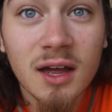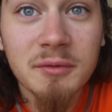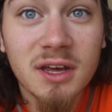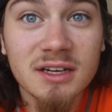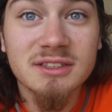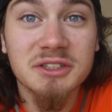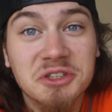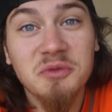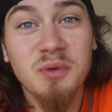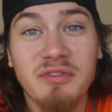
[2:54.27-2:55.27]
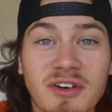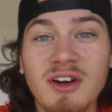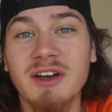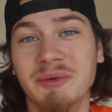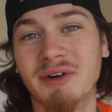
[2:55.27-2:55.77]
Because it should be
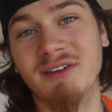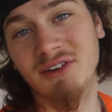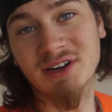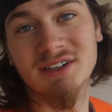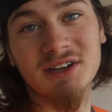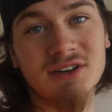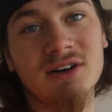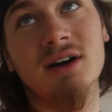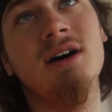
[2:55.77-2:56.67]
fun, whatever I do.